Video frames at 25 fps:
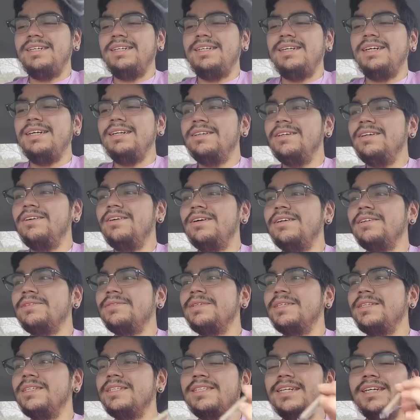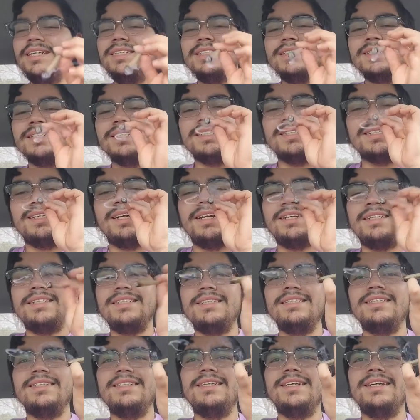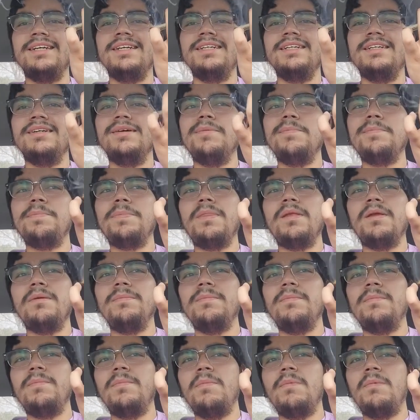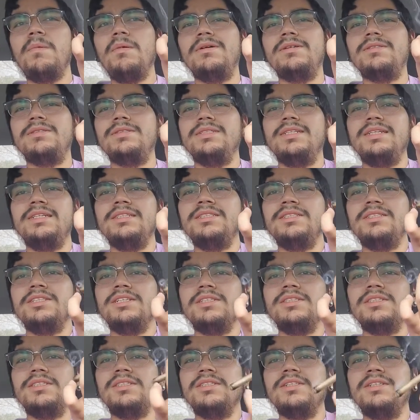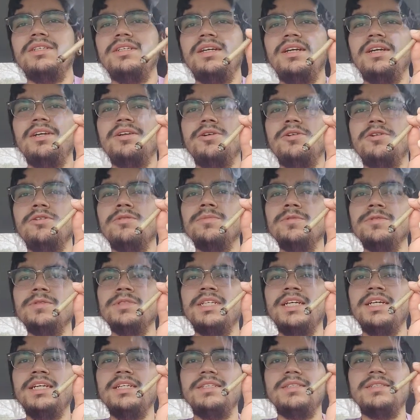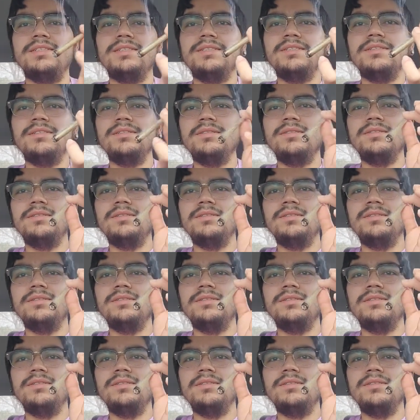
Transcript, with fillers: I don't know. I don't really taste nothing. I like it's just an herbal taste.